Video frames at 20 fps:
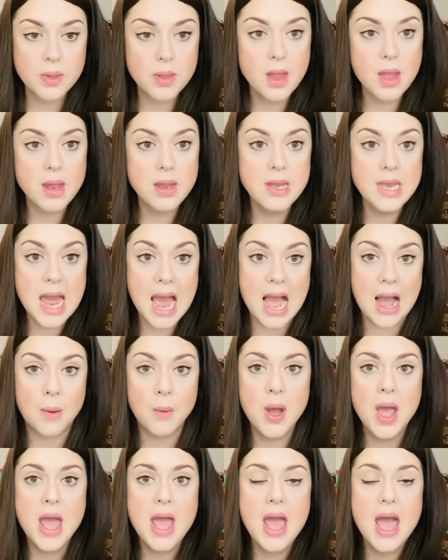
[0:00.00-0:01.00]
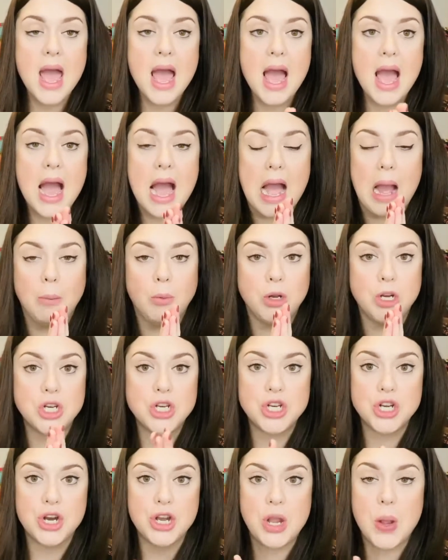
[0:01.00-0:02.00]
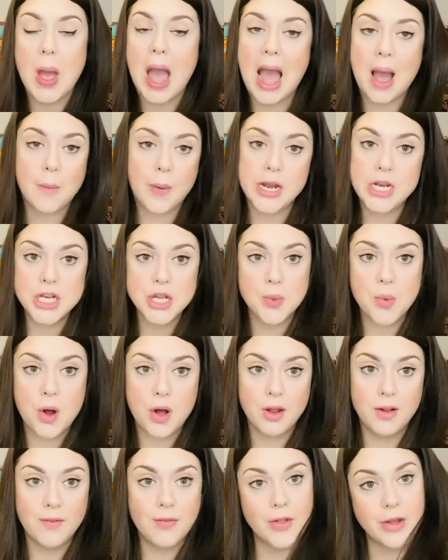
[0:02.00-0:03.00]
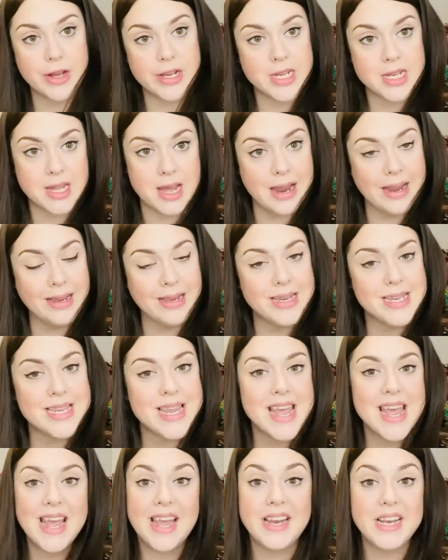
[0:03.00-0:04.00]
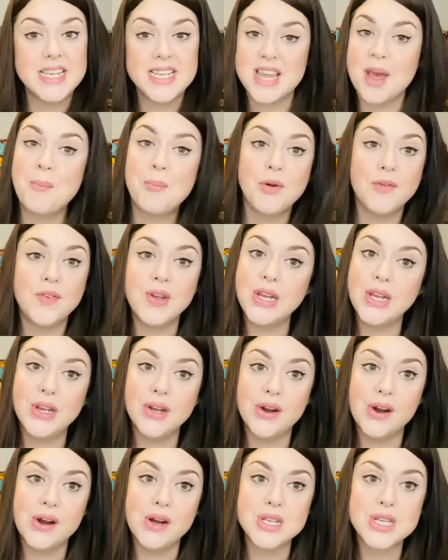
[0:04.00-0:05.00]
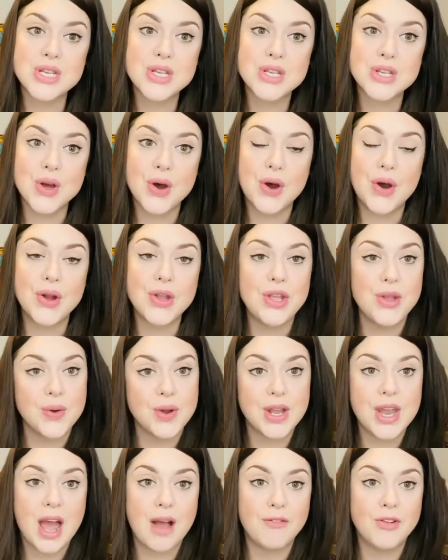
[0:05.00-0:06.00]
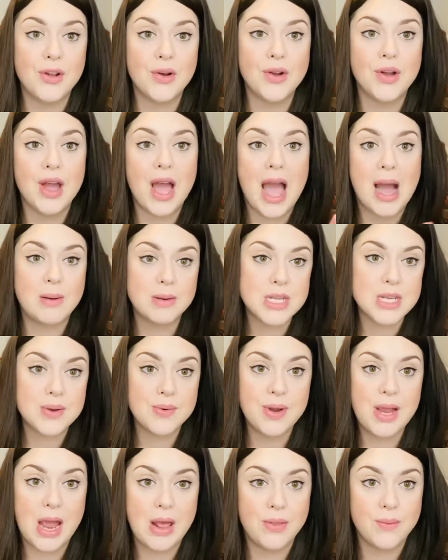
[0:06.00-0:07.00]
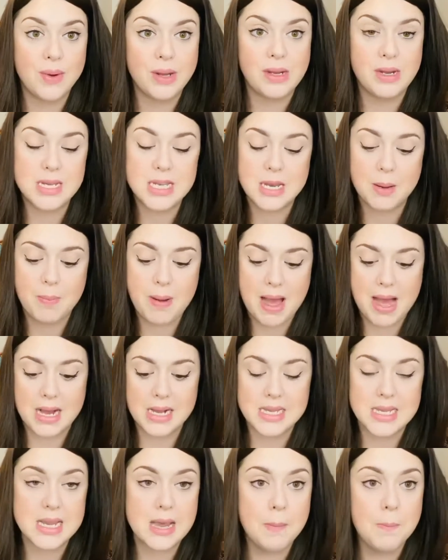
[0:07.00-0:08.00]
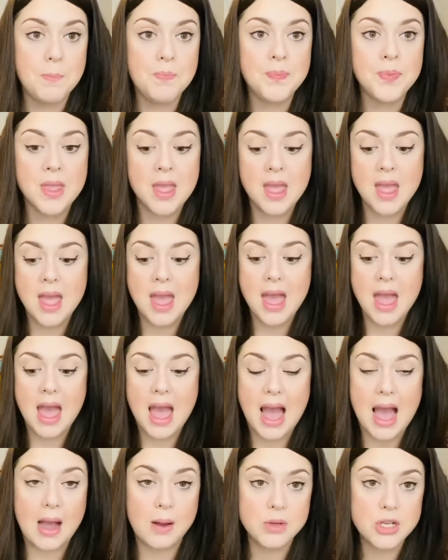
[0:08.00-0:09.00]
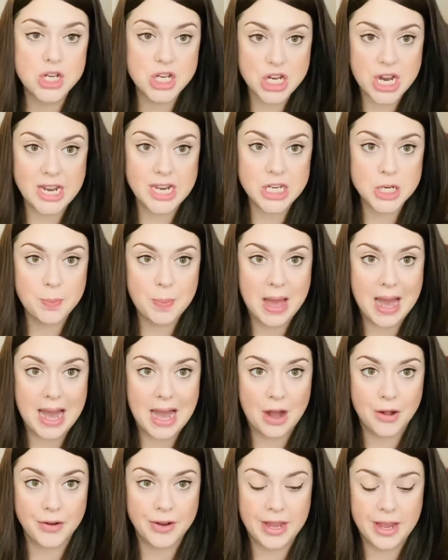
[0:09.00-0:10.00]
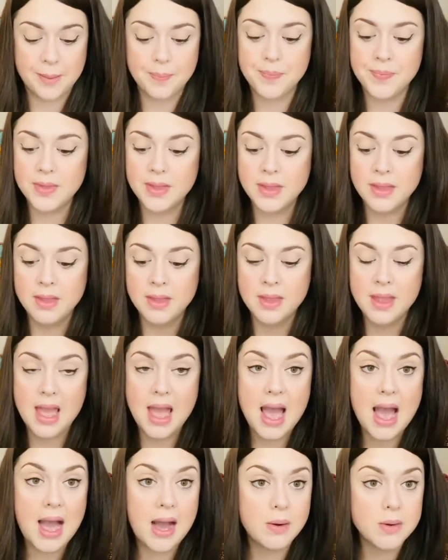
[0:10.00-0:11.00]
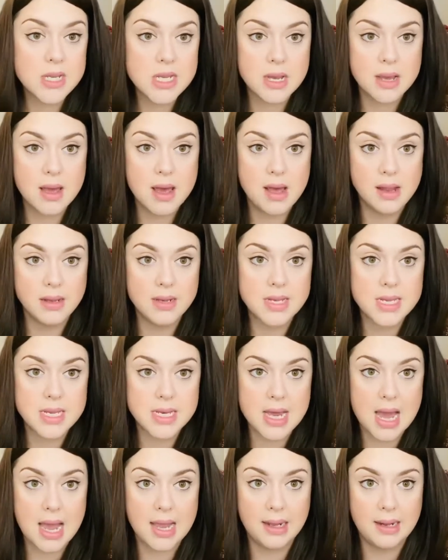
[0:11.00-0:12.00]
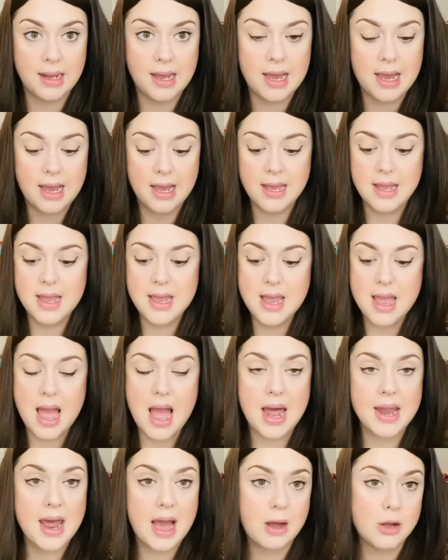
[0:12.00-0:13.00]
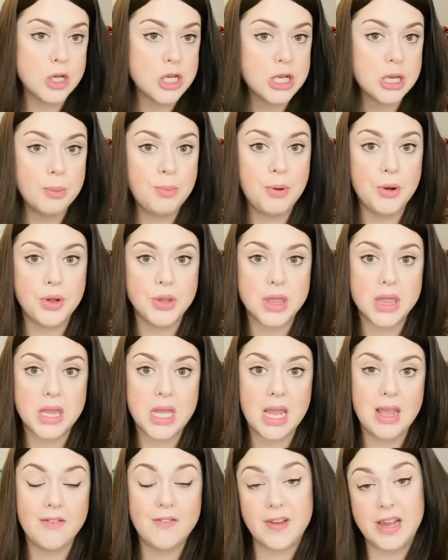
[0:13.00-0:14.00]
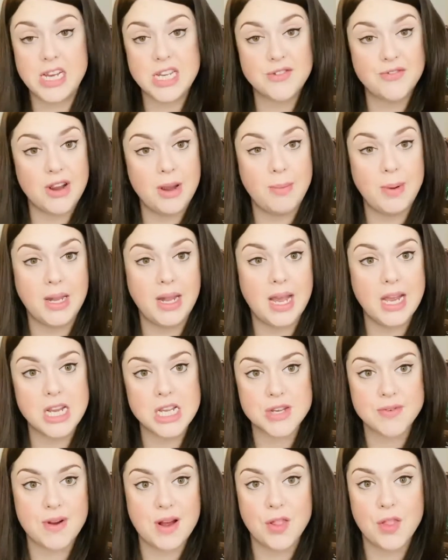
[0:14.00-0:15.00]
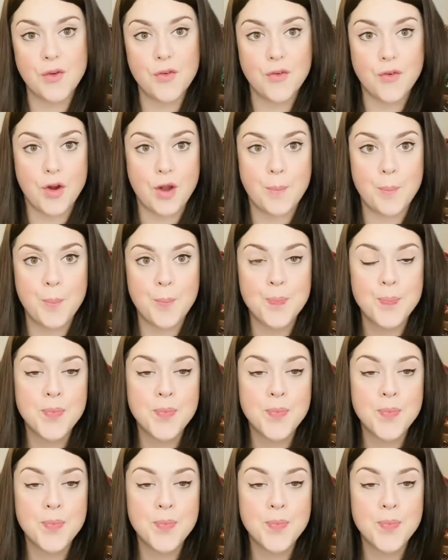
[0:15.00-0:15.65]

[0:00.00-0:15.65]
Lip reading: Now, I'm going to show you how I do all of those things in separate videos. So you can have a look at how to create the realistic part in, how to change a part on it, how to curl and style it, and how to put the face framing layers around the front.